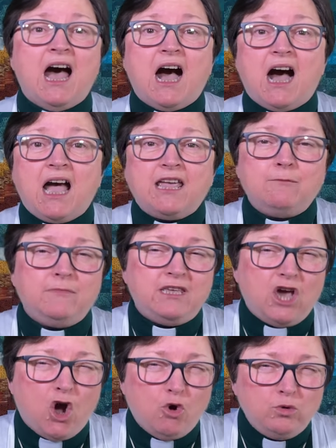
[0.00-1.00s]
I am
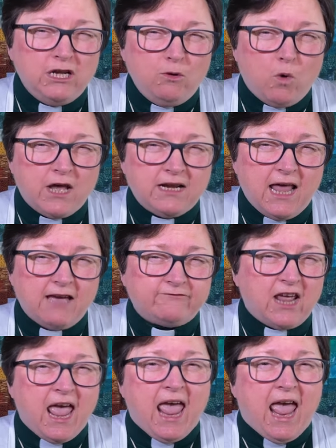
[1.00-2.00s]
the only one
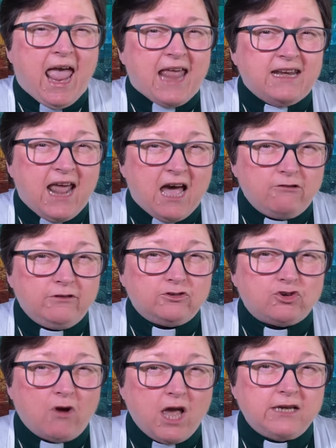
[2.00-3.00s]
left, and now they're
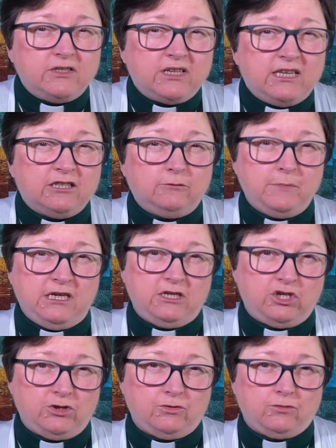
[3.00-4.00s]
trying to kill me
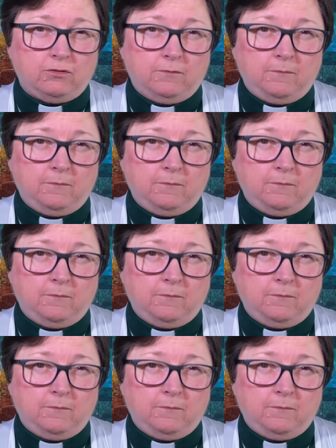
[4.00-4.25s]
too.